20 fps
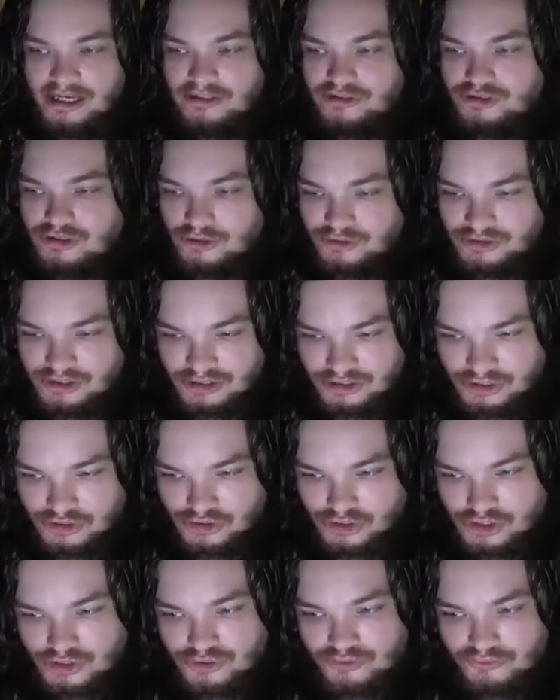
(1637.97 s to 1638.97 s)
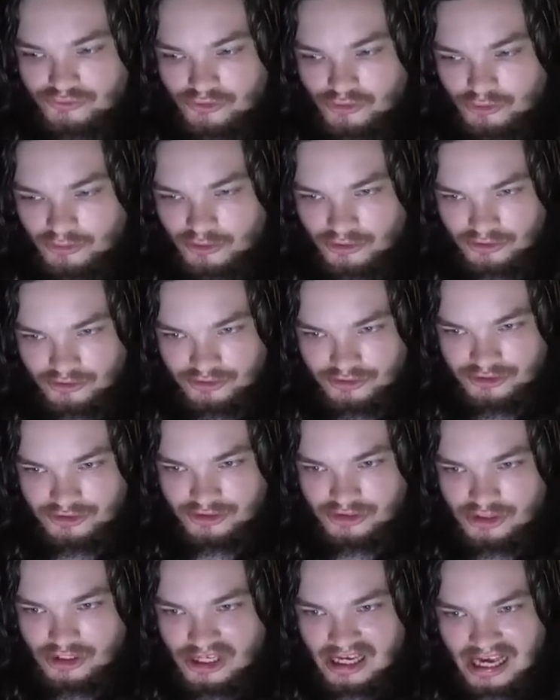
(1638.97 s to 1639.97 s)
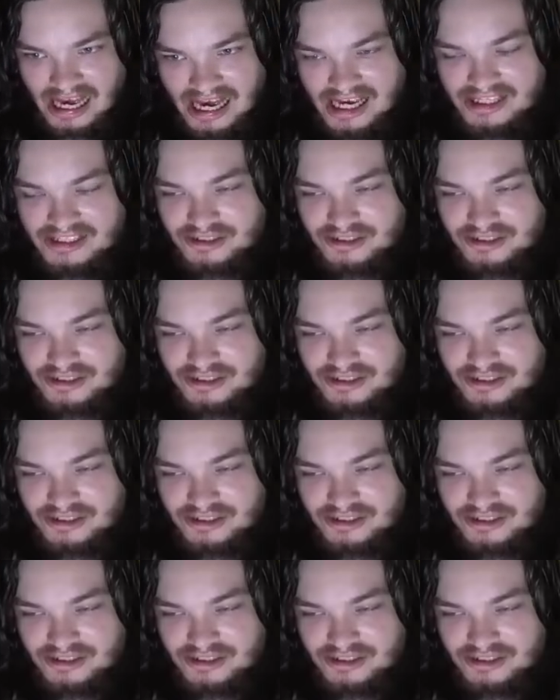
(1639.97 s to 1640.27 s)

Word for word: And so, since it's just rumors, man.